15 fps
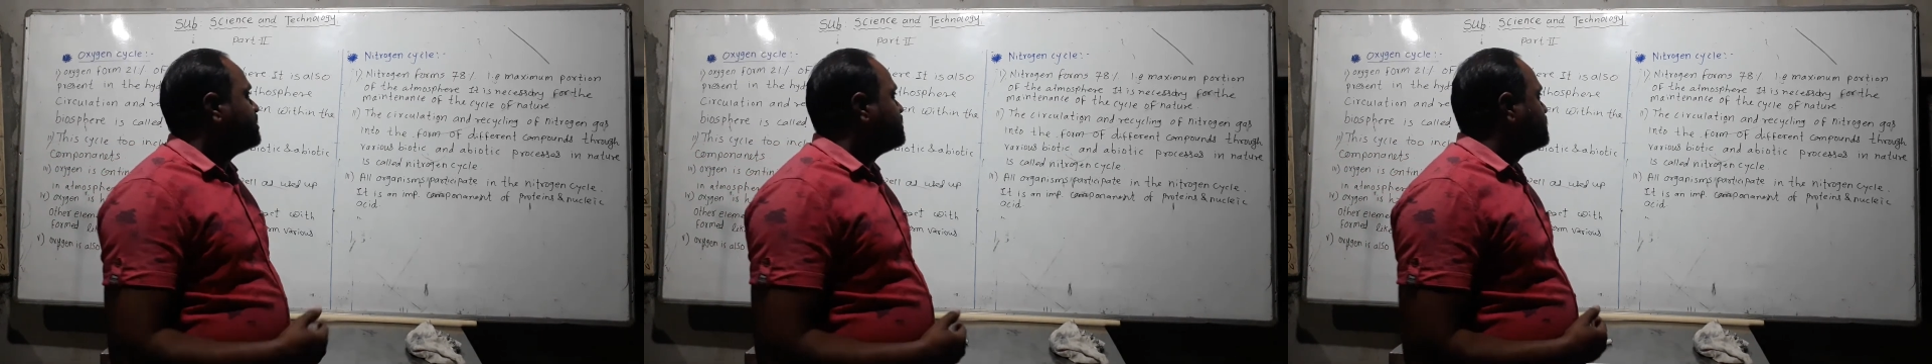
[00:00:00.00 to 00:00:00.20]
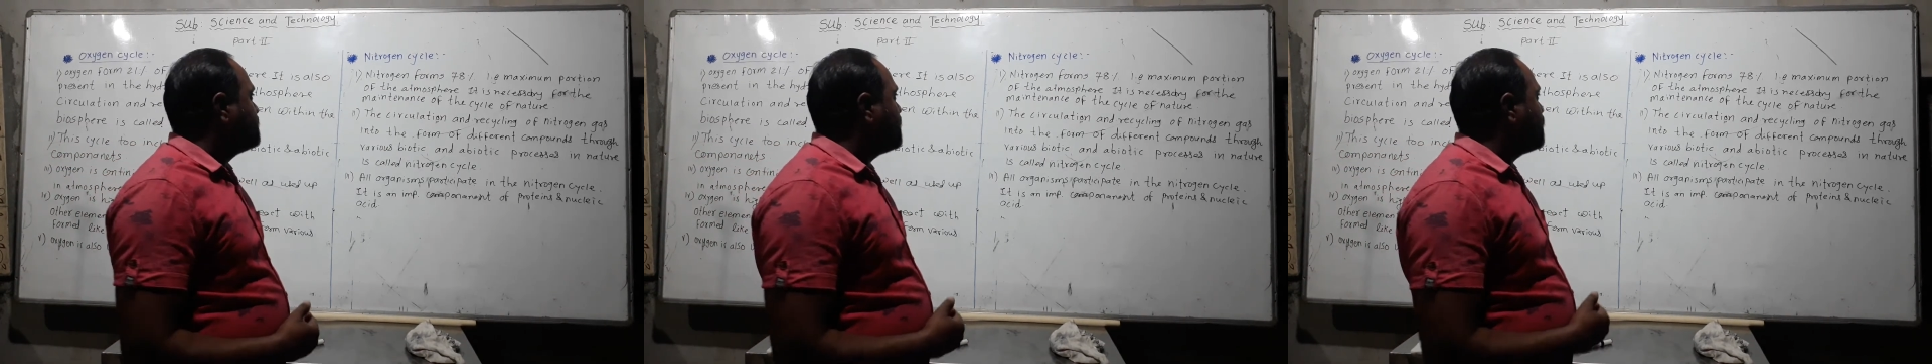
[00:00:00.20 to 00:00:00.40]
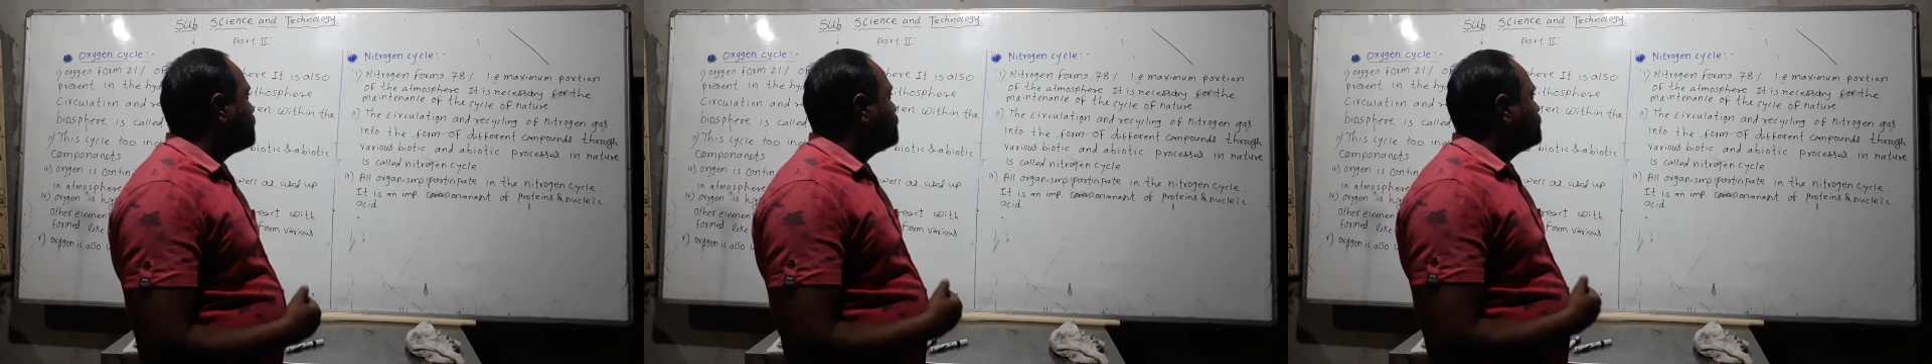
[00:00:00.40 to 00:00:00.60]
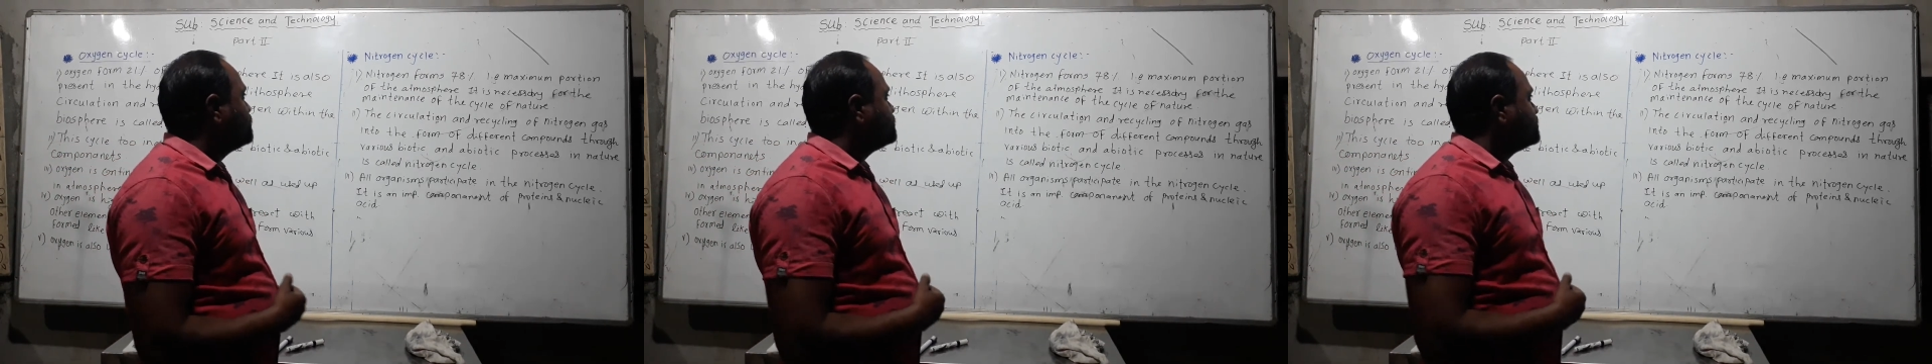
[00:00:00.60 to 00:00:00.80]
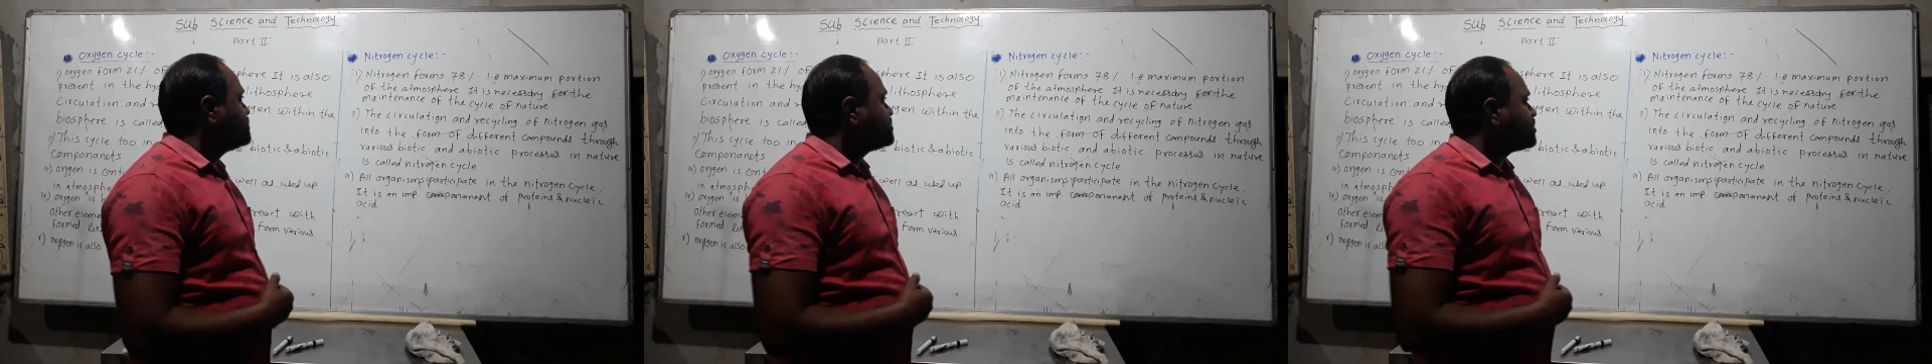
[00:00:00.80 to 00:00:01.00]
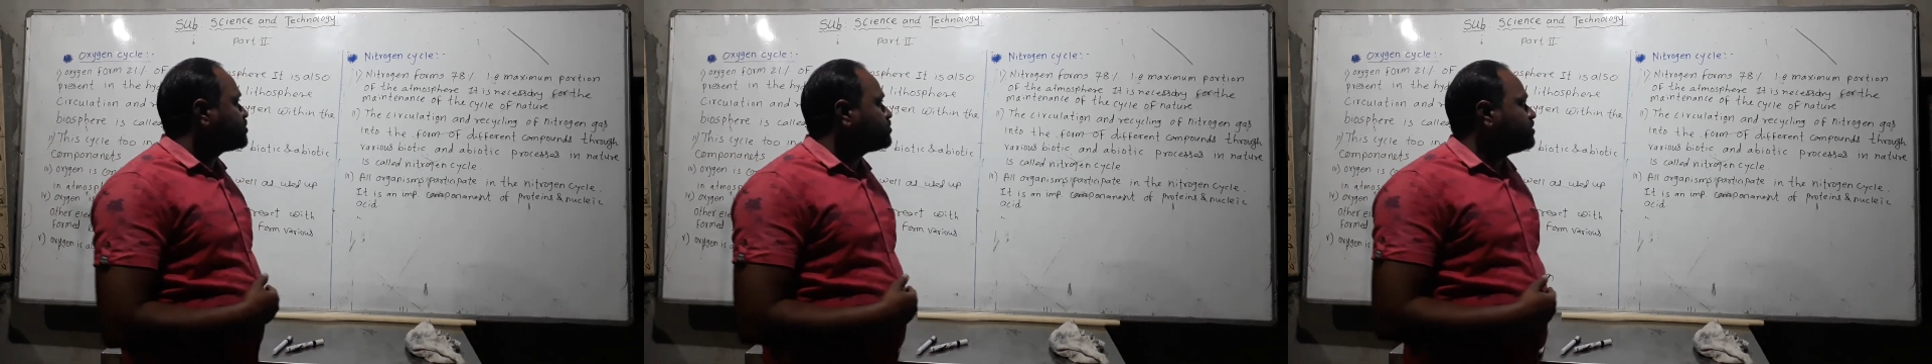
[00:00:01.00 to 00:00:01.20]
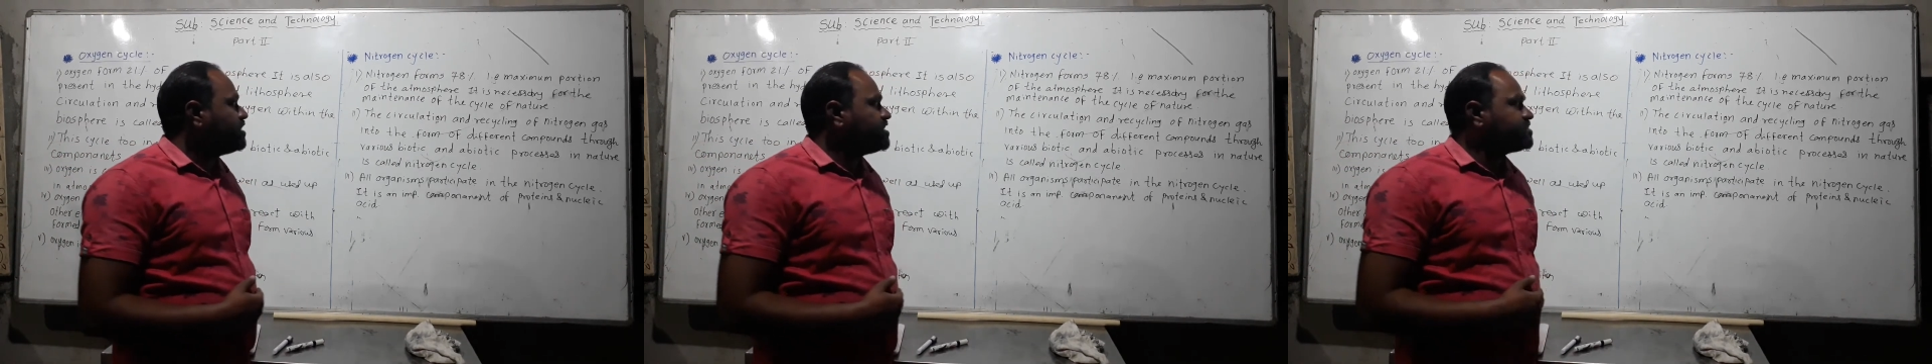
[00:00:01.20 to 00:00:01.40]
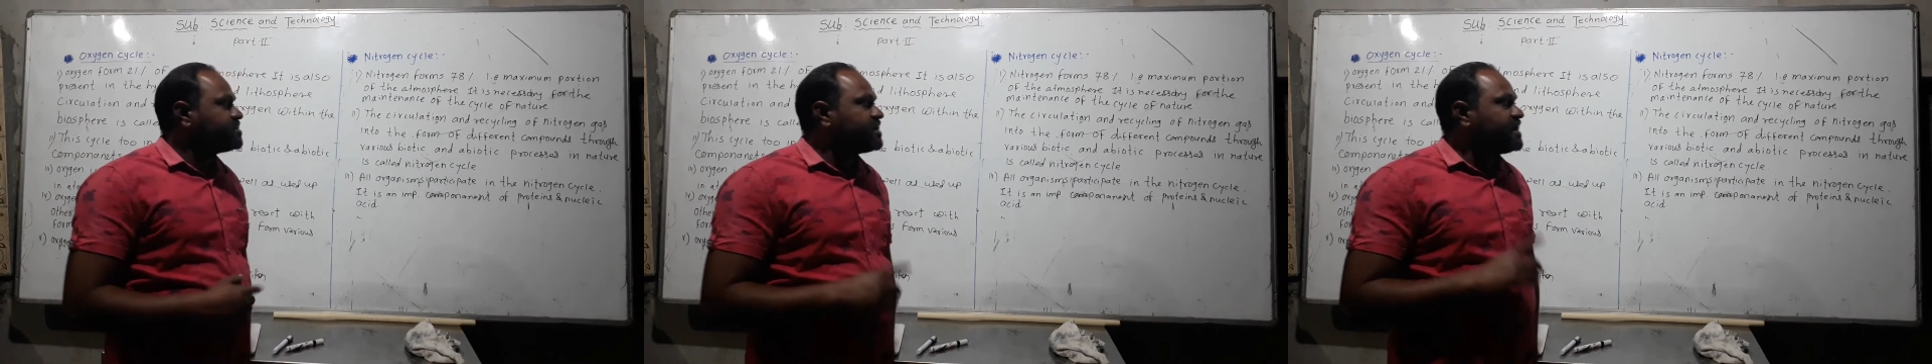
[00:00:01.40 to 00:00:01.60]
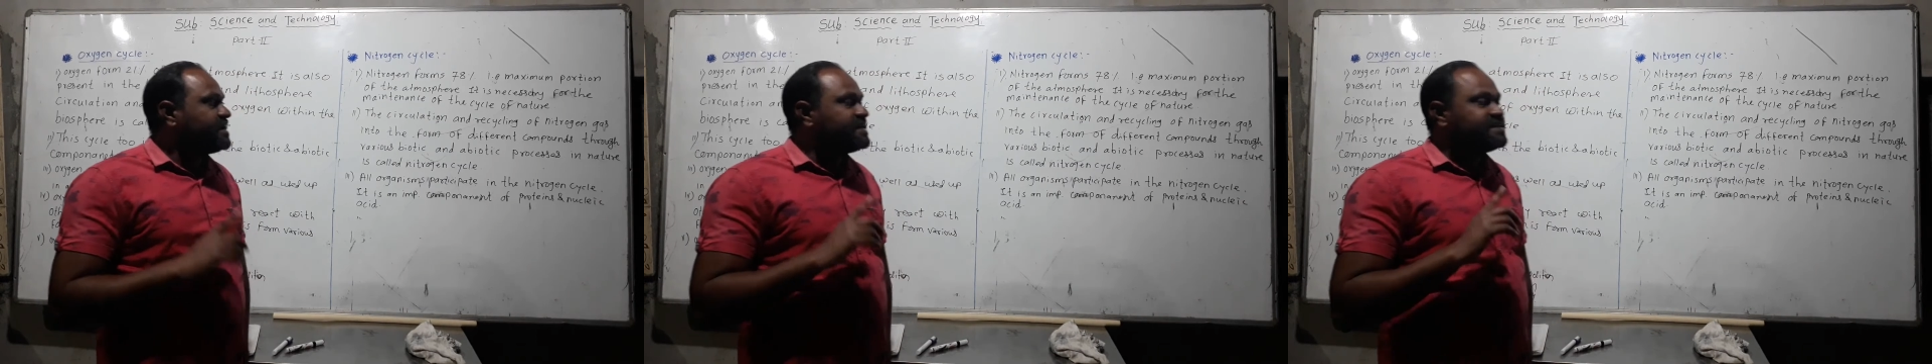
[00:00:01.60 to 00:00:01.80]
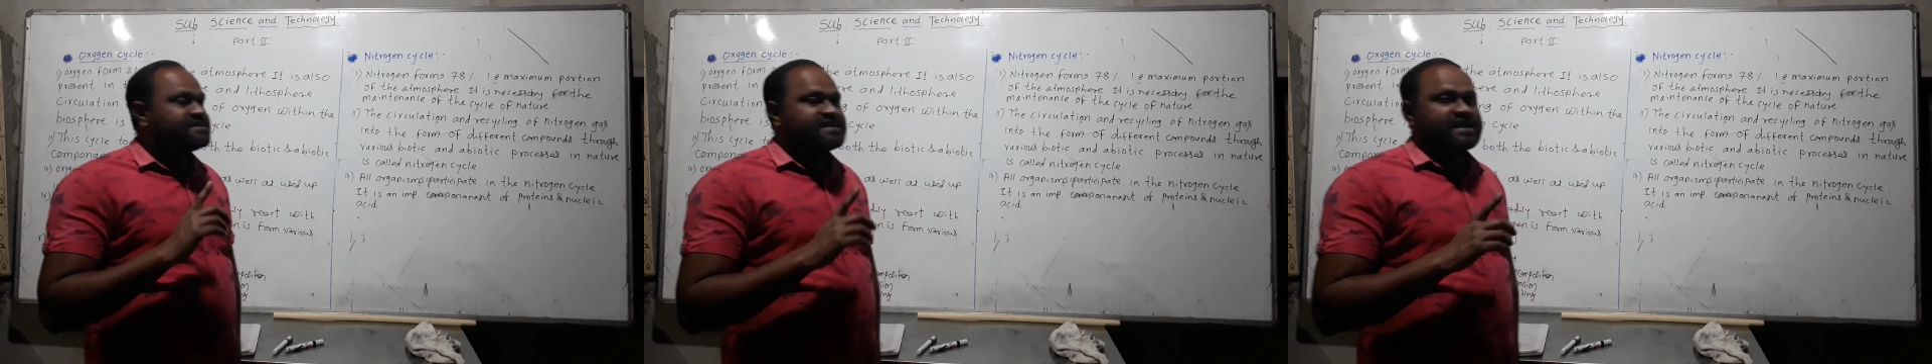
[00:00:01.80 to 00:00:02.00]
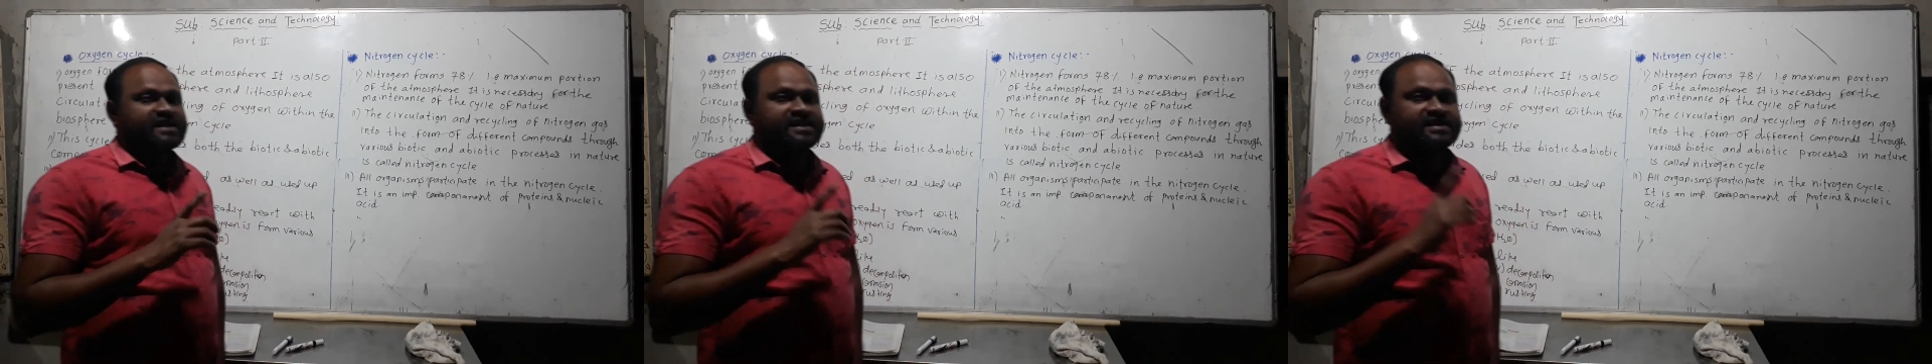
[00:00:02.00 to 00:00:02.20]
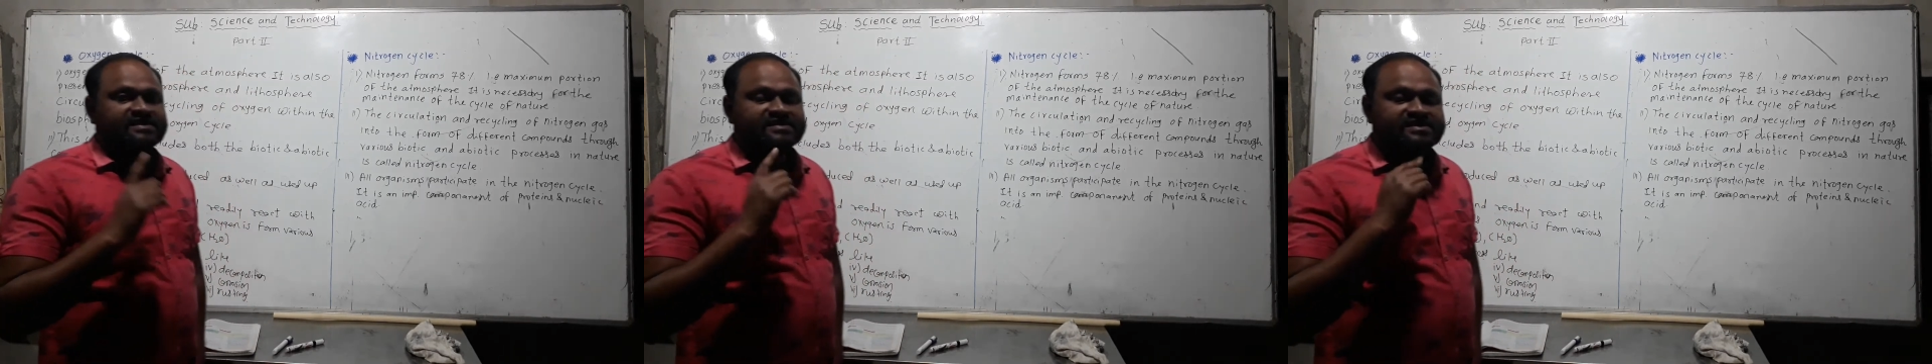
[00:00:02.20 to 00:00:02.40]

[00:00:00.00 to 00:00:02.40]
Now the circulation and recycling,